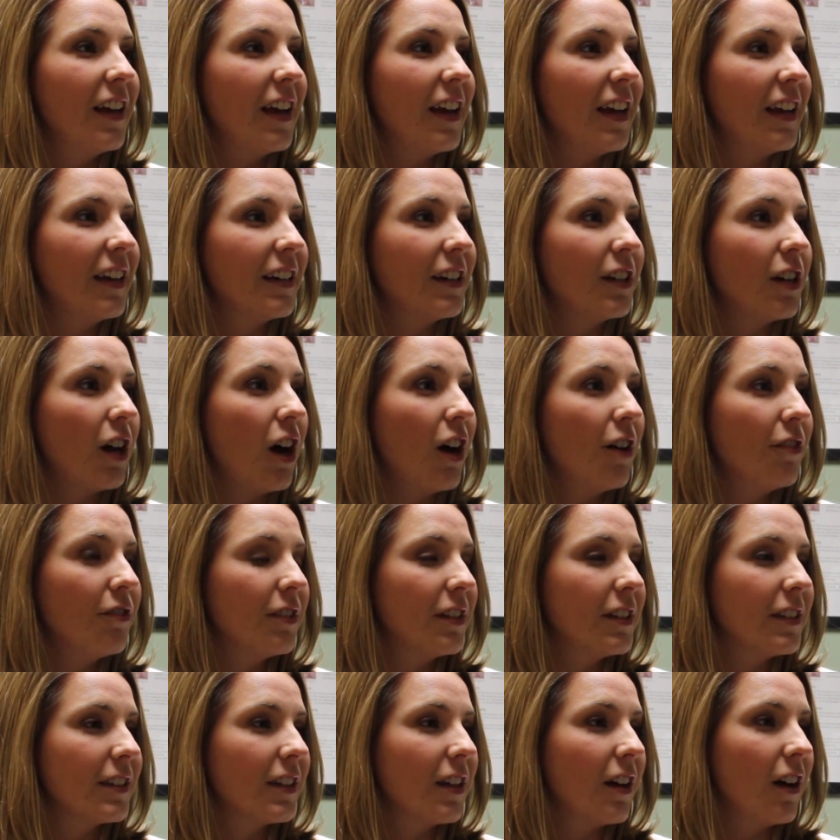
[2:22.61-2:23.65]
It
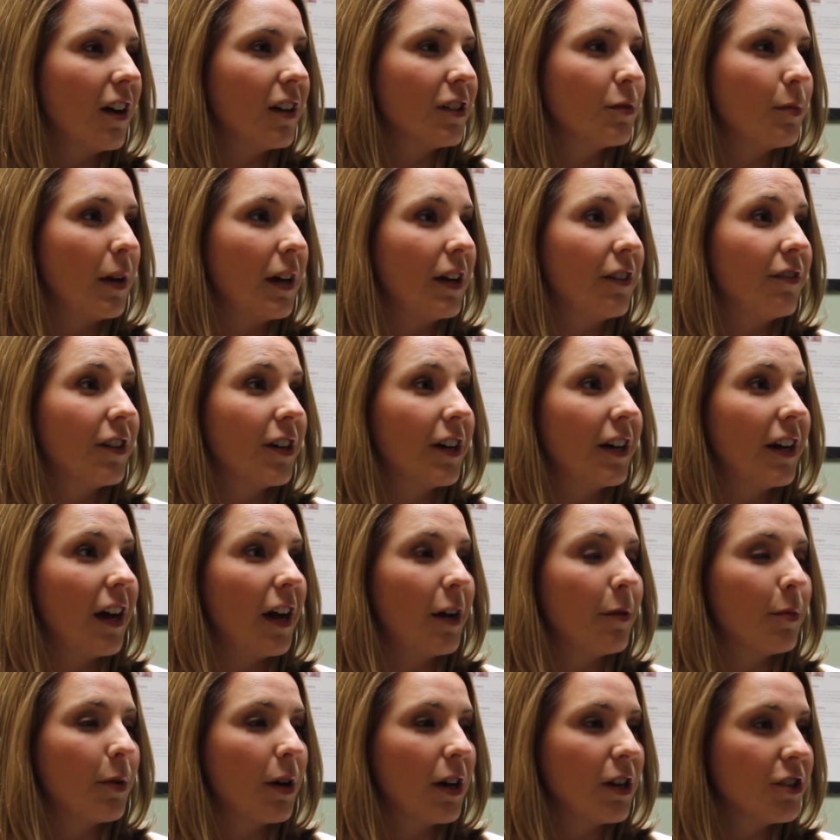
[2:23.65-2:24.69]
often is caused by a very
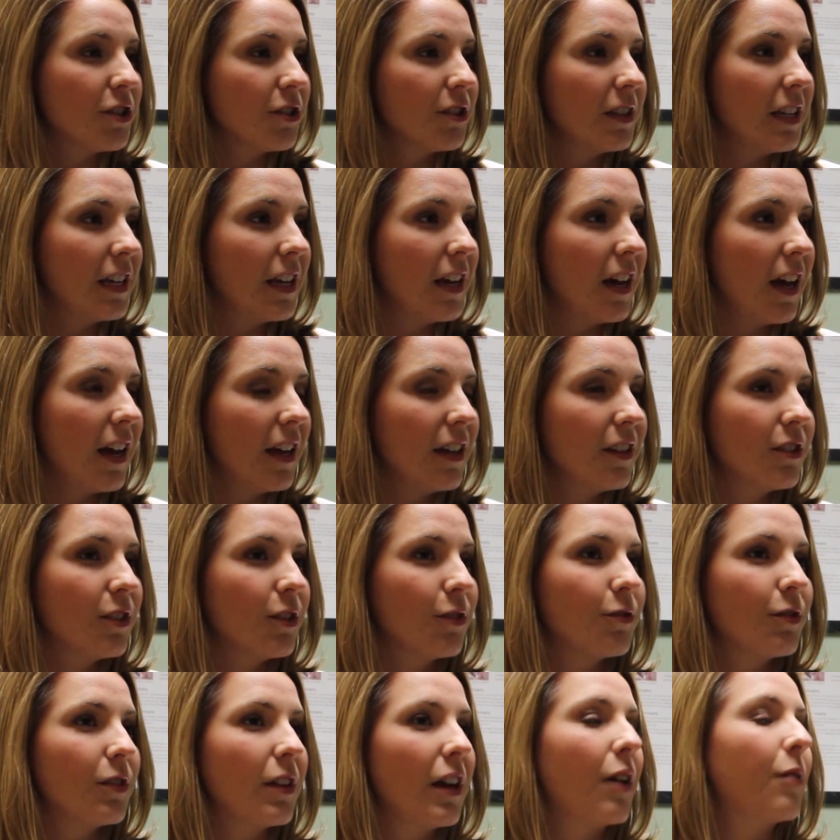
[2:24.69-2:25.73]
high pressure in the eye,
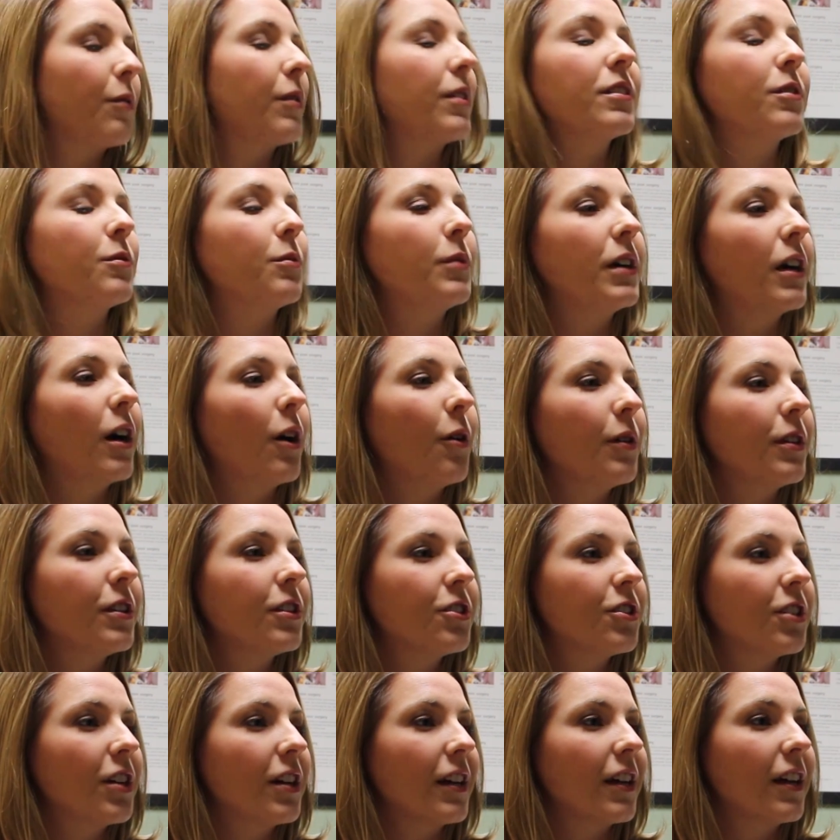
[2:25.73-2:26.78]
so for that reason we
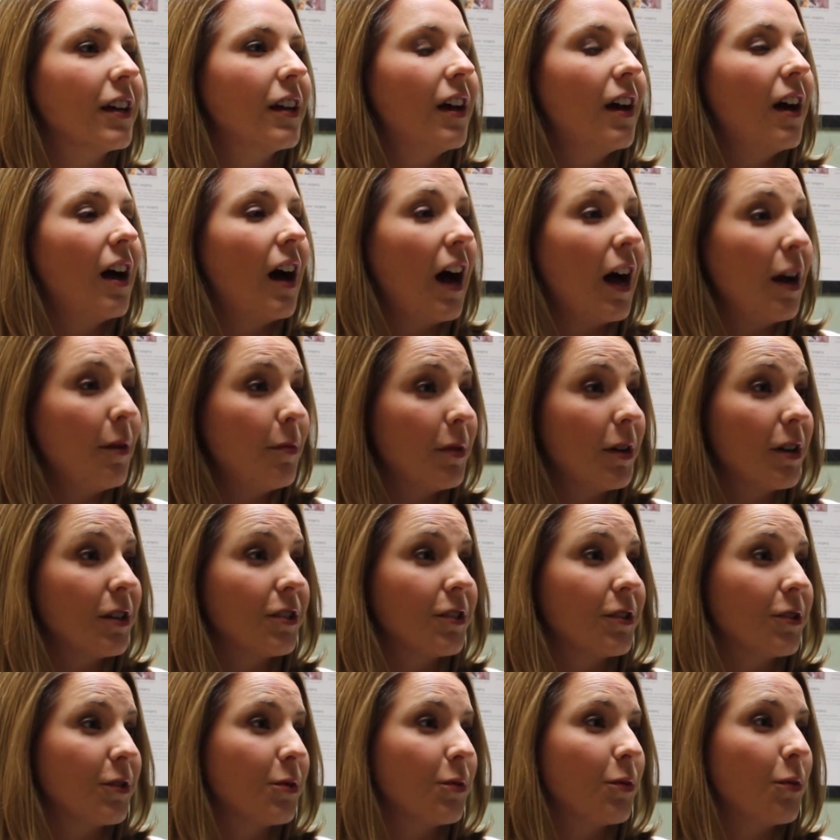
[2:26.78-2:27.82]
always check eye
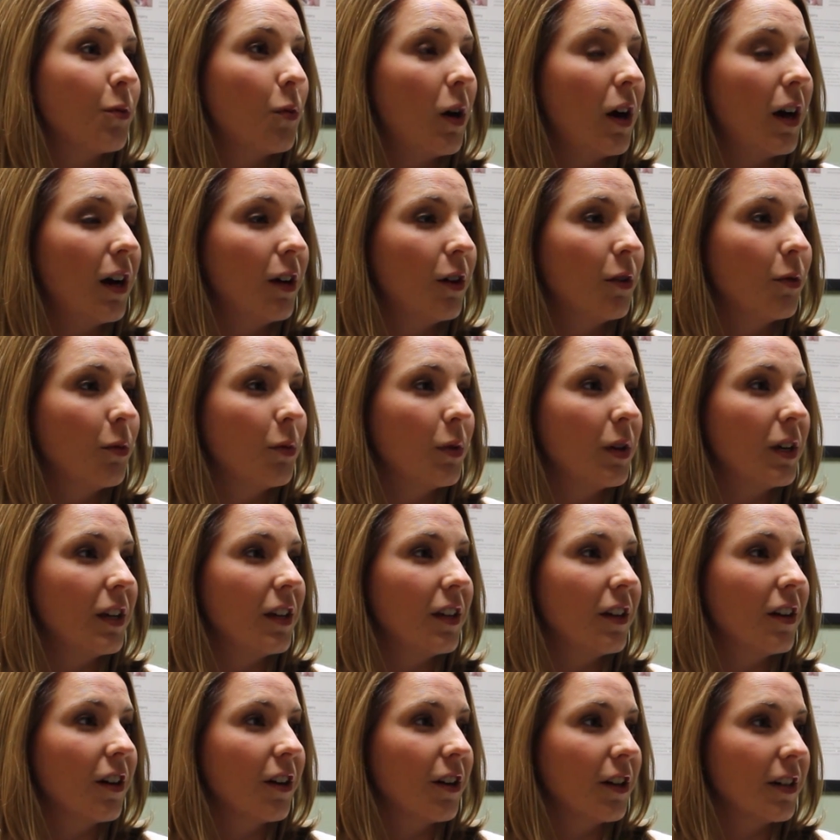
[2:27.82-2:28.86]
pressures while
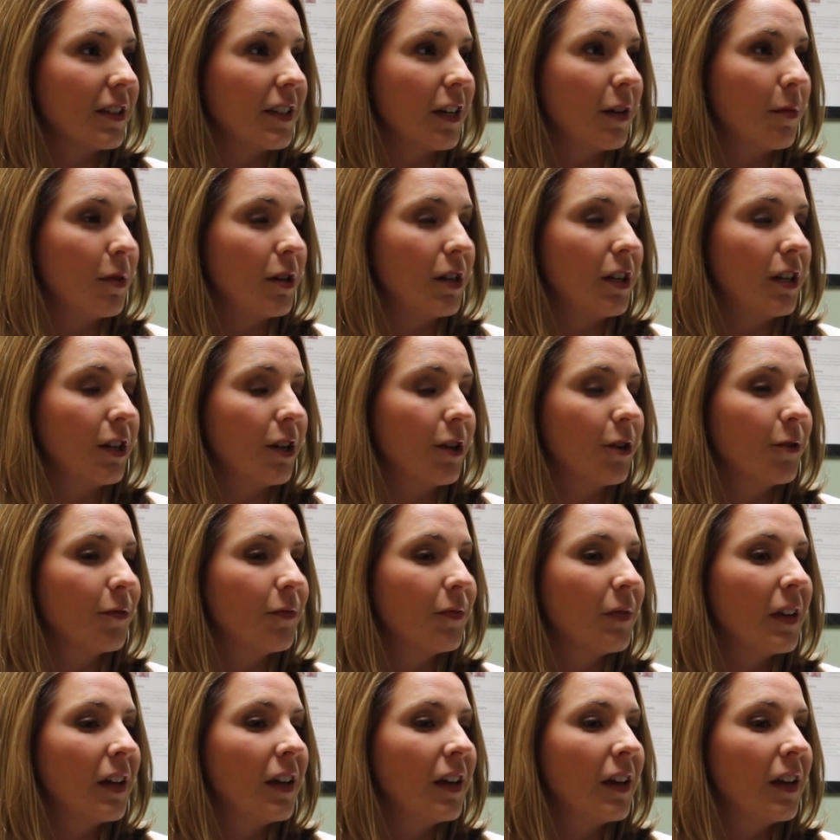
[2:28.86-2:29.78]
we are examining you.